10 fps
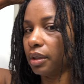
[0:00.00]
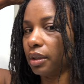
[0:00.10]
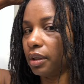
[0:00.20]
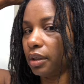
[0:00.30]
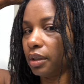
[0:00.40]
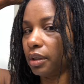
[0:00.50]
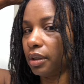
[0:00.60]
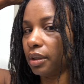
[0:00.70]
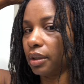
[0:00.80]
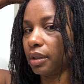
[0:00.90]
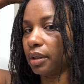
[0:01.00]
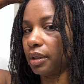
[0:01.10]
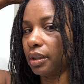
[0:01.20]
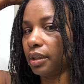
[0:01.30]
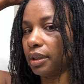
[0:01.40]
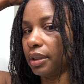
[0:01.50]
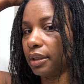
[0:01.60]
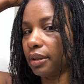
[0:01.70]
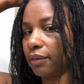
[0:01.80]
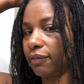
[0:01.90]
and I let it
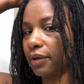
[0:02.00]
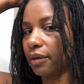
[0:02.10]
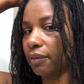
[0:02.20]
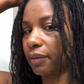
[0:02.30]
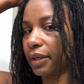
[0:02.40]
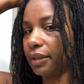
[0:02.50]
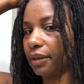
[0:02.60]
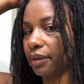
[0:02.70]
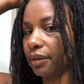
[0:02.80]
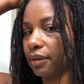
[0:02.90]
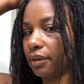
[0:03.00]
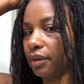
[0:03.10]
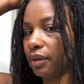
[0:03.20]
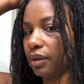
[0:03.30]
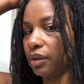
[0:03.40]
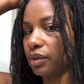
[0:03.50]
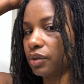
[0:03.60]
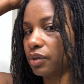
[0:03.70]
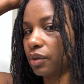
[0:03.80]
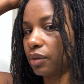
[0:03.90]
fall right there.
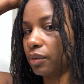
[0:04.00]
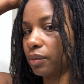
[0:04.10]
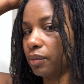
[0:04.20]
So